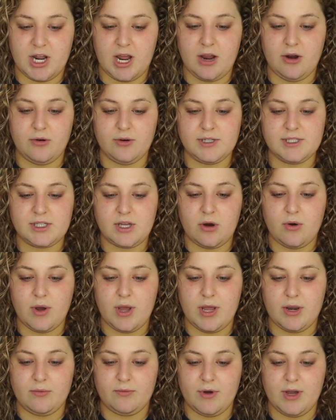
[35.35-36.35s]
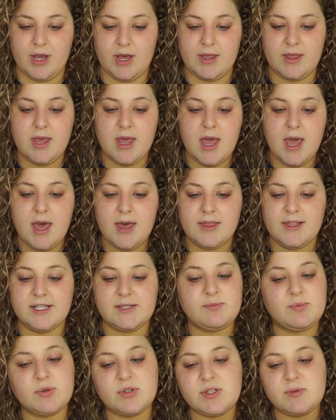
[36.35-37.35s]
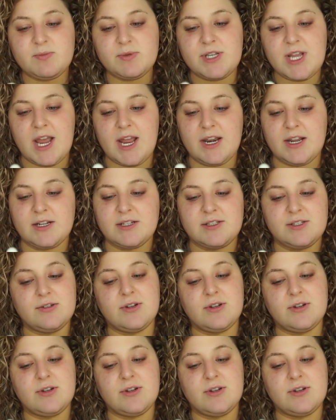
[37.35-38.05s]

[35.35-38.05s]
I always go in with this Boots Botanics.